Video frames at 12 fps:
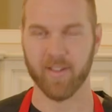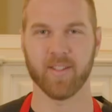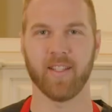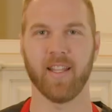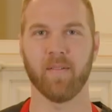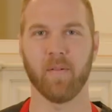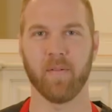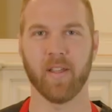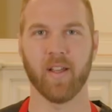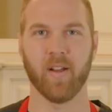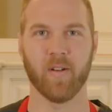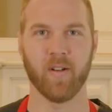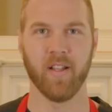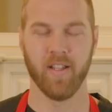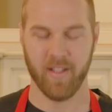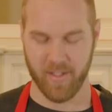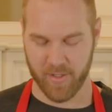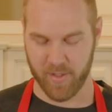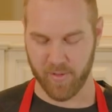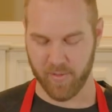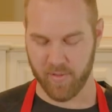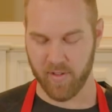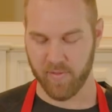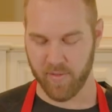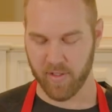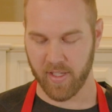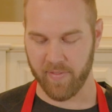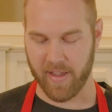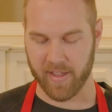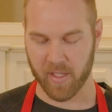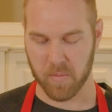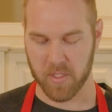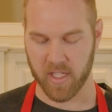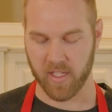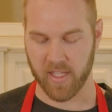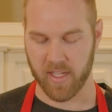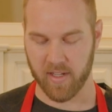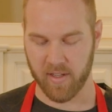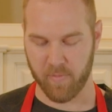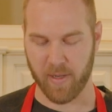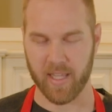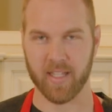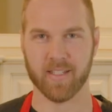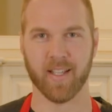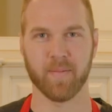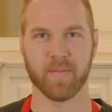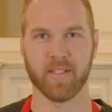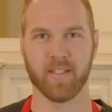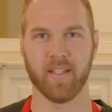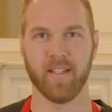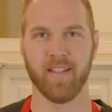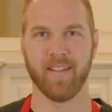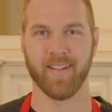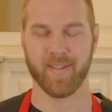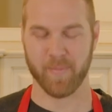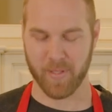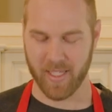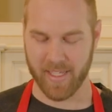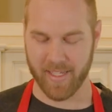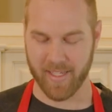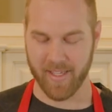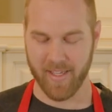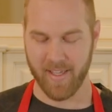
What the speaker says: You'll see that when we go to fully vacuum seal it, why this comes into play.